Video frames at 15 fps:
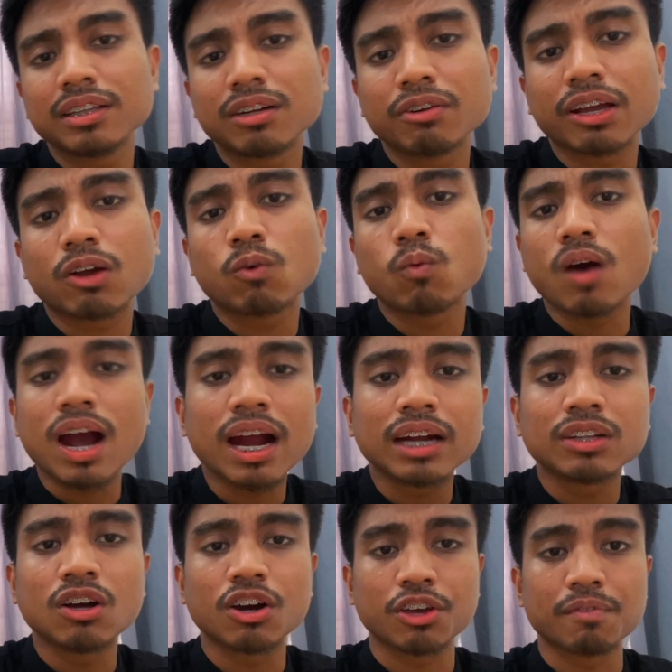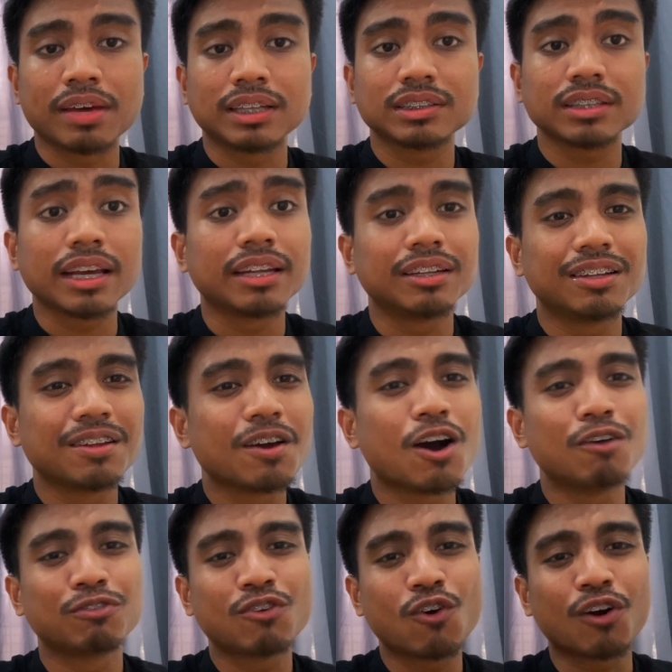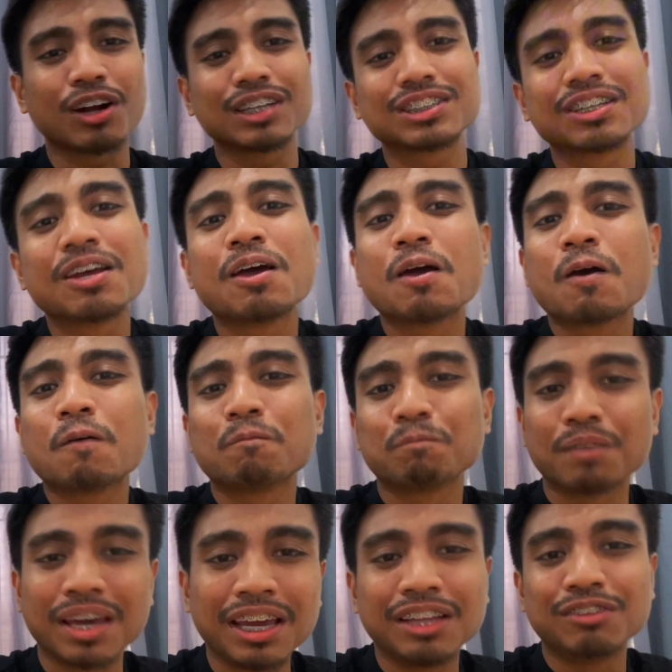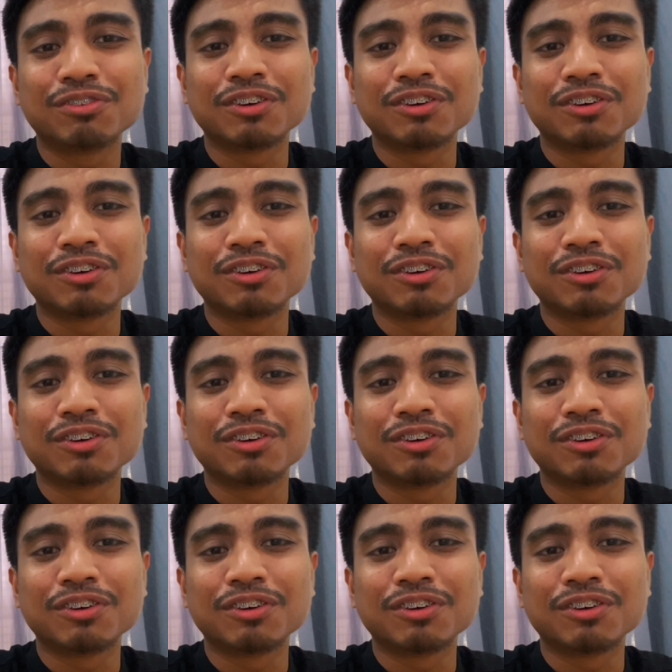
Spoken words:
the required documents and, of course, paid